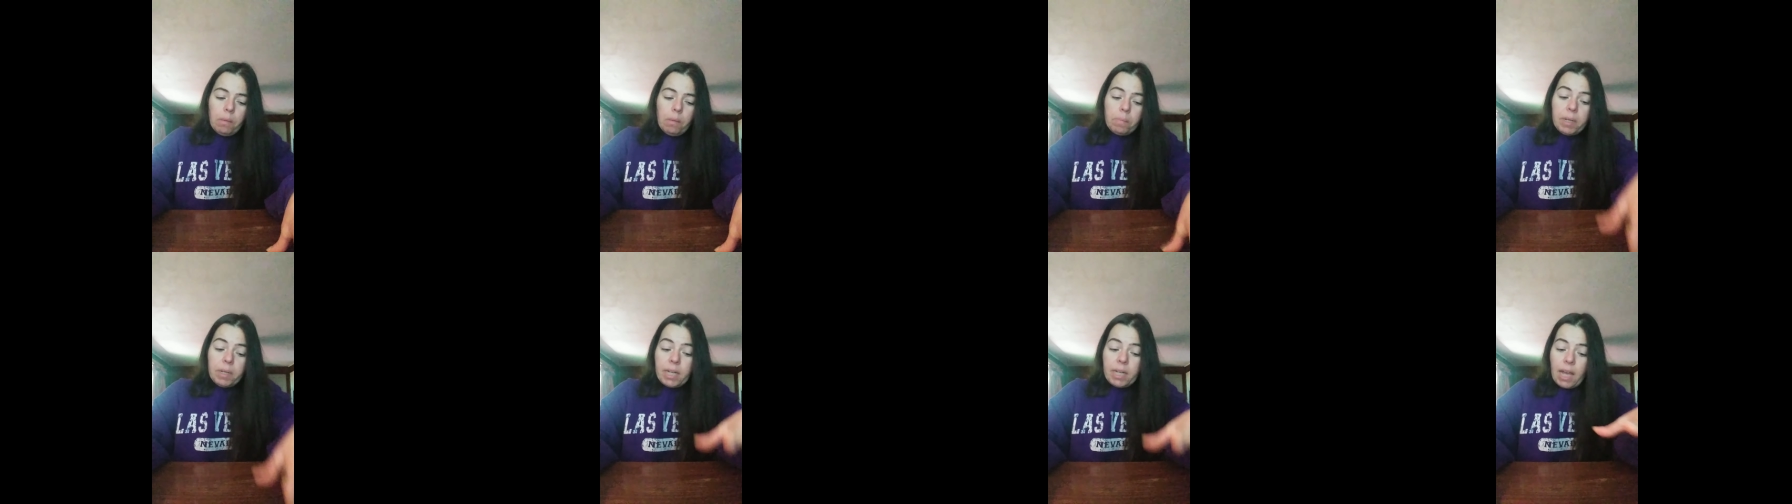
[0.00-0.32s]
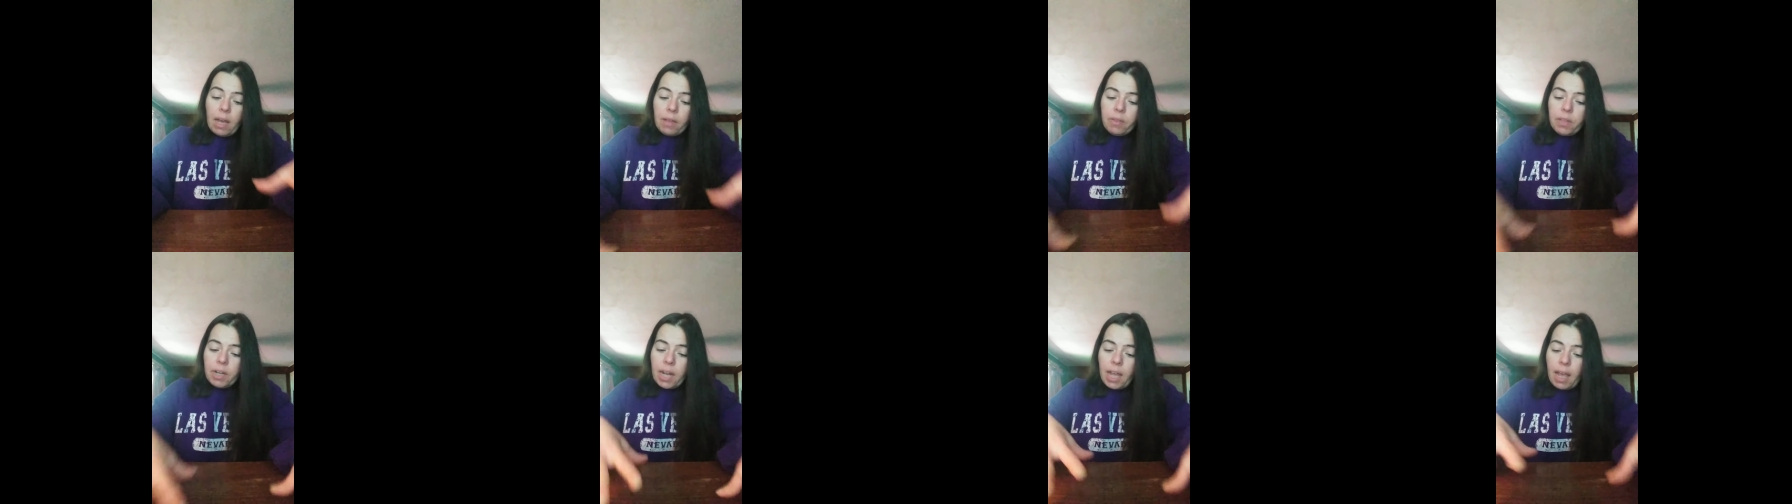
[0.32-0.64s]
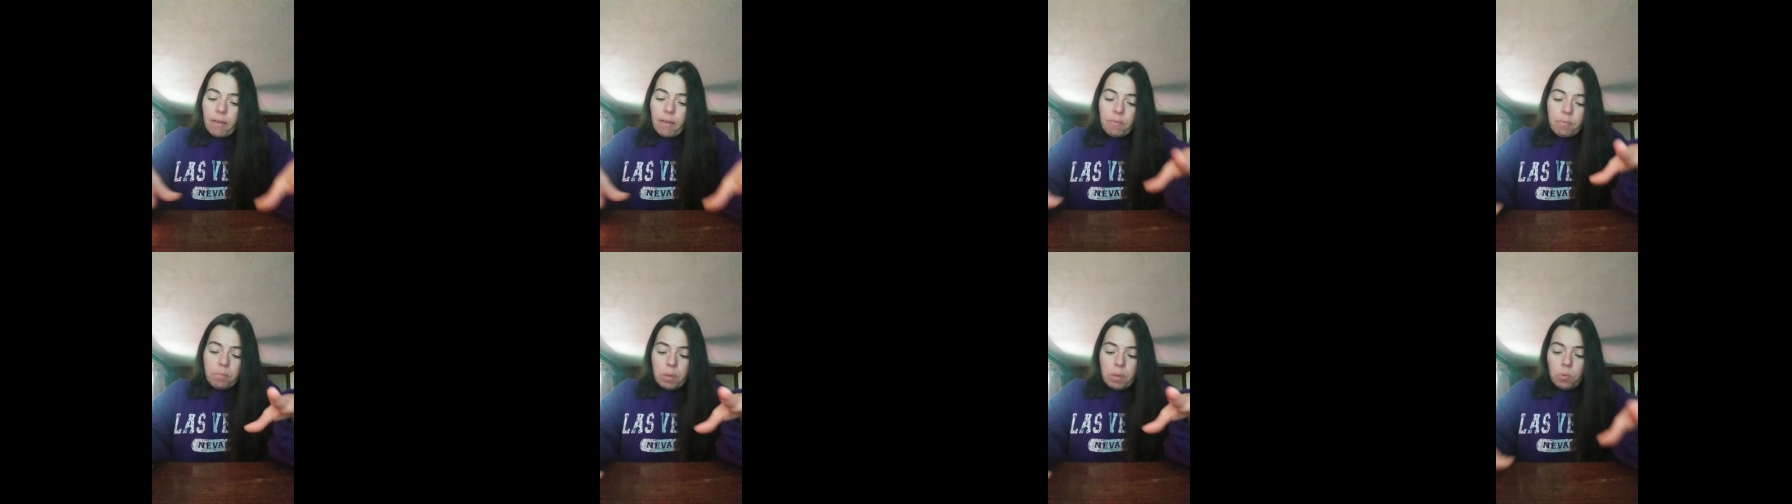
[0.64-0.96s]
But now that I
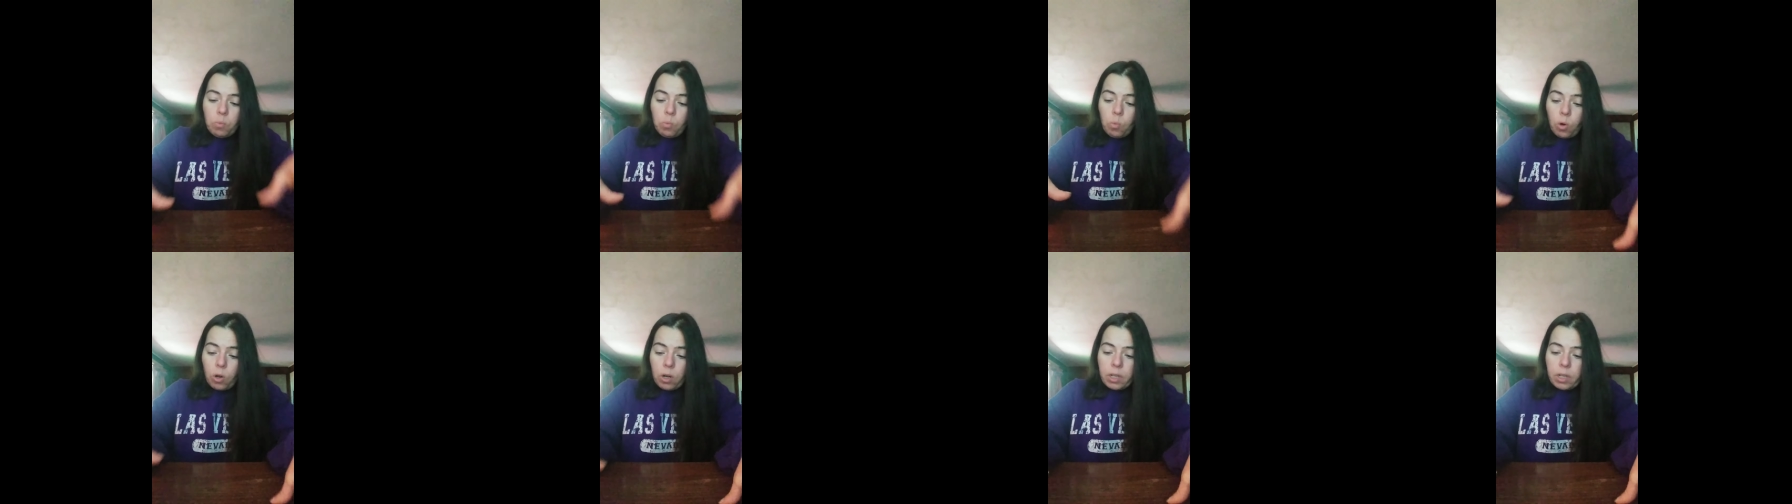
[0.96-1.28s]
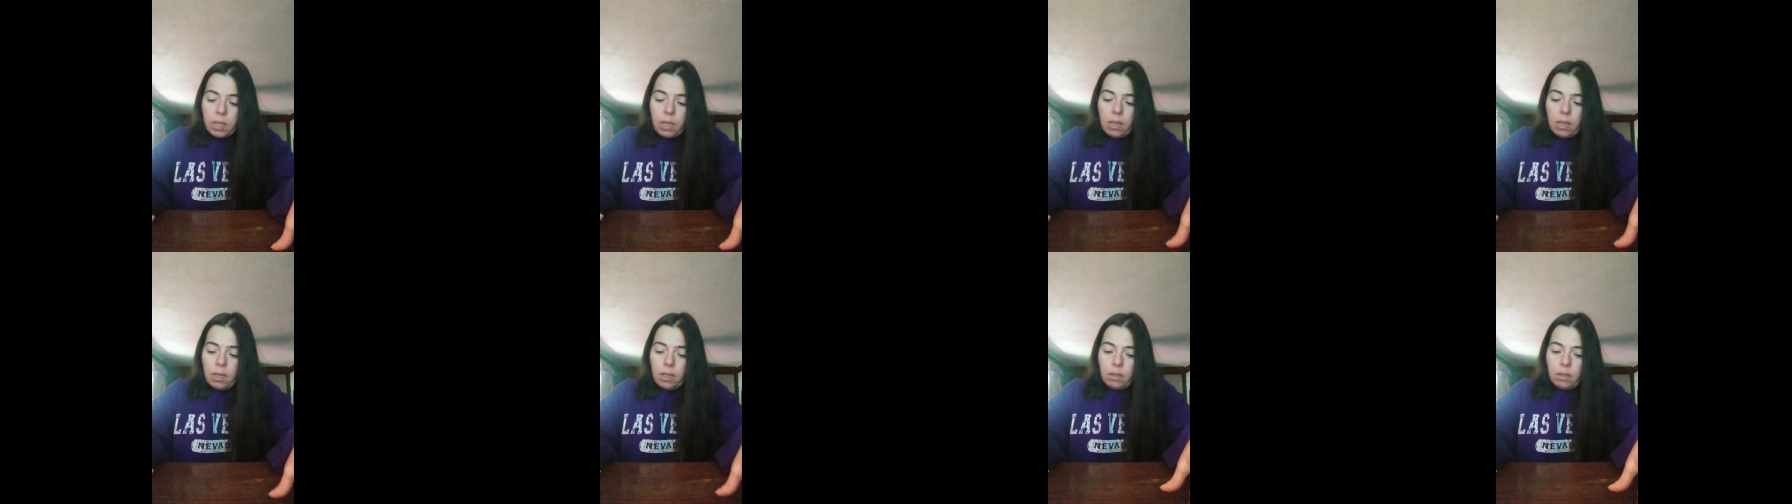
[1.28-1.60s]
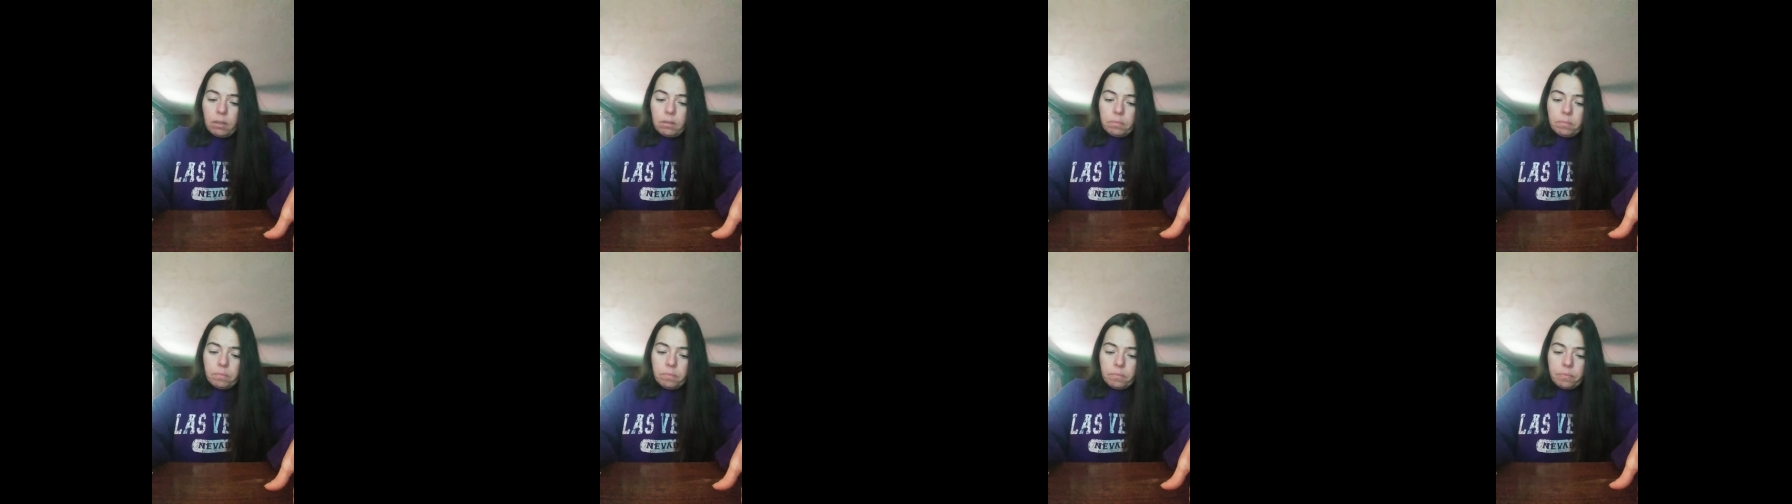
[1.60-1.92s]
haven't been working,